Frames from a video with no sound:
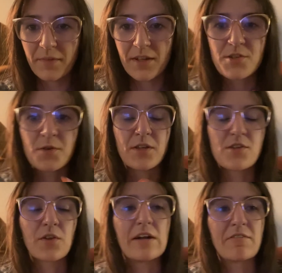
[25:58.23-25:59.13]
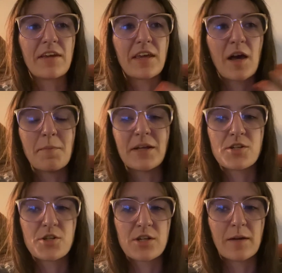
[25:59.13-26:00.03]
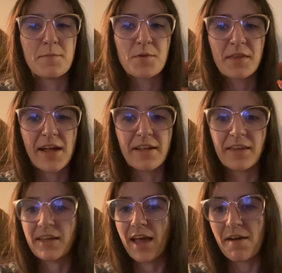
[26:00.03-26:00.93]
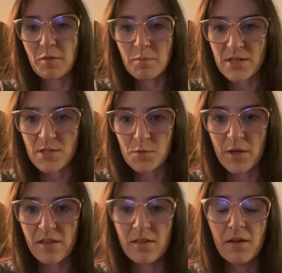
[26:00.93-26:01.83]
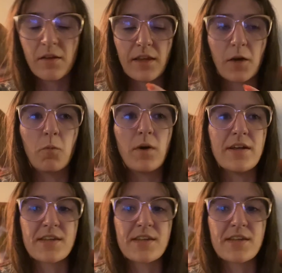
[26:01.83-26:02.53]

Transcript: And so it's a lot of like coming to terms with that and like having peace with like what is